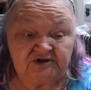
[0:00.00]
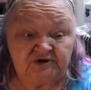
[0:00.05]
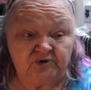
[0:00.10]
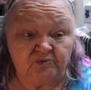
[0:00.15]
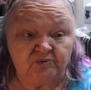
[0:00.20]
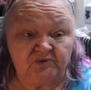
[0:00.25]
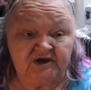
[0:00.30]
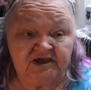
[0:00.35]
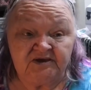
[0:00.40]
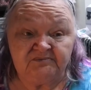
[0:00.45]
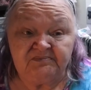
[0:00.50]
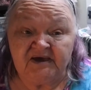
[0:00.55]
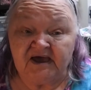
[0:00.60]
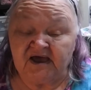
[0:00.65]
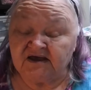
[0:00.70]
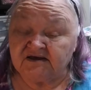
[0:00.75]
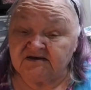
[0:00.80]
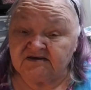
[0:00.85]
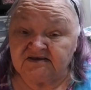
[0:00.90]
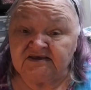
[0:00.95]
way
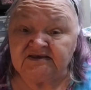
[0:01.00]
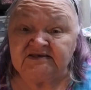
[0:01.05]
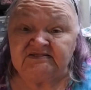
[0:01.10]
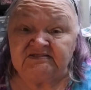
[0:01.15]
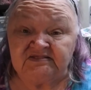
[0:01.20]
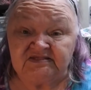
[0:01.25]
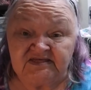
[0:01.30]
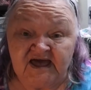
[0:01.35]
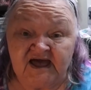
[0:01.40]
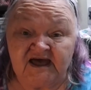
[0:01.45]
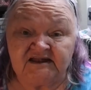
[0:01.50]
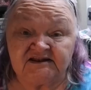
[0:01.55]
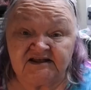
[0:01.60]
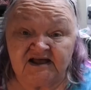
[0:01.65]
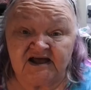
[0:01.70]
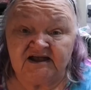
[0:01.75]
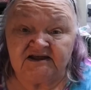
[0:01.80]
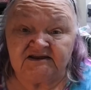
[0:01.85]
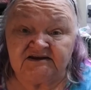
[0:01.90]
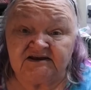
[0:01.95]
back in that
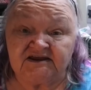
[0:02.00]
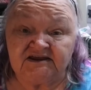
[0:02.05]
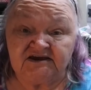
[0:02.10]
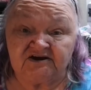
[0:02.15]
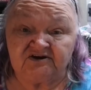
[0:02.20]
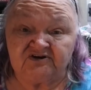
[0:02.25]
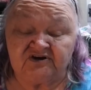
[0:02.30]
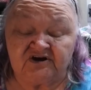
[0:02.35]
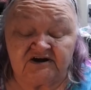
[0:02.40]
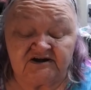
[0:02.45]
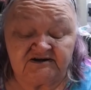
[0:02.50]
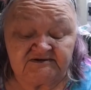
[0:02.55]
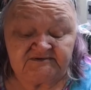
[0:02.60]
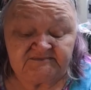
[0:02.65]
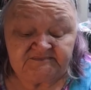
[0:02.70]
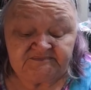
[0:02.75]
kind of era.